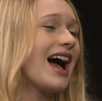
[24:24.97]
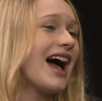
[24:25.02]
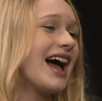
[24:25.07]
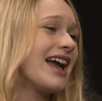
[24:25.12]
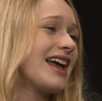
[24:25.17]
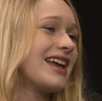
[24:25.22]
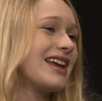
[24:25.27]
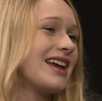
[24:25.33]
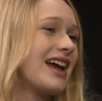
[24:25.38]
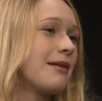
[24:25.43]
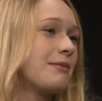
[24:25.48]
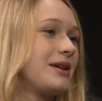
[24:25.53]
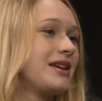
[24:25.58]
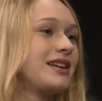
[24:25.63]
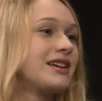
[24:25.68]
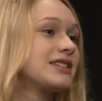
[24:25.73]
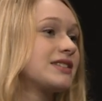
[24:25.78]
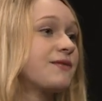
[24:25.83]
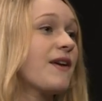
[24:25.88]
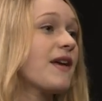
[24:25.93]
I mean,
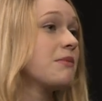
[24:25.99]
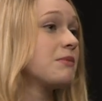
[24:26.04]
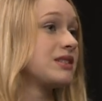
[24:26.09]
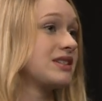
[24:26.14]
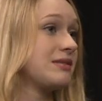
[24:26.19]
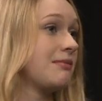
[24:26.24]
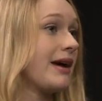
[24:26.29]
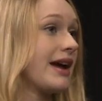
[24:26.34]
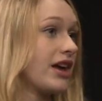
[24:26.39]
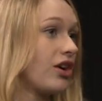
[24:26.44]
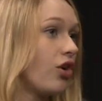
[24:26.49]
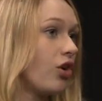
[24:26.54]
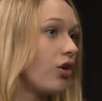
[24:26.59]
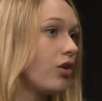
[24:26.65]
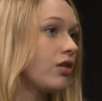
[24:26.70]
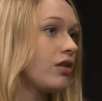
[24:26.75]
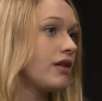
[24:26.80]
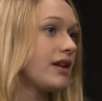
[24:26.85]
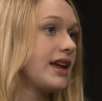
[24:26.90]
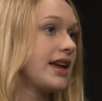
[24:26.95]
because fame isn't my
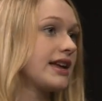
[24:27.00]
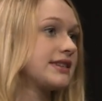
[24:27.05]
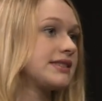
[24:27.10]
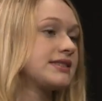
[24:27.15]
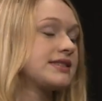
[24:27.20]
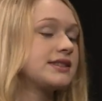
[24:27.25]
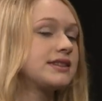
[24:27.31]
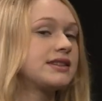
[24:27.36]
goal. It's